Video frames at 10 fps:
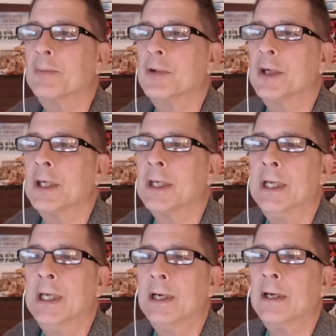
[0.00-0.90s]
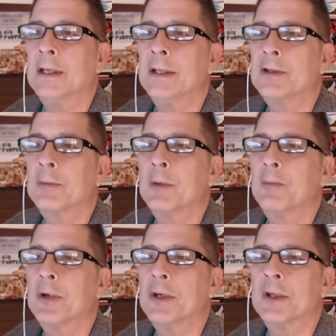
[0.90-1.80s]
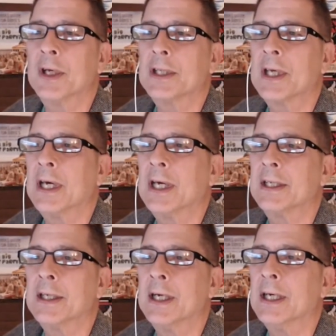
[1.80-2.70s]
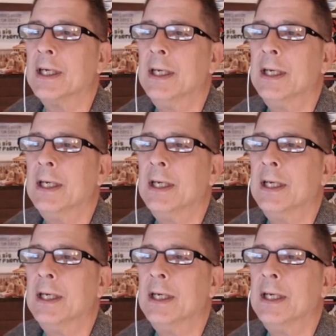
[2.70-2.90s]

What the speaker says: put in, some input you'd like to add tonight.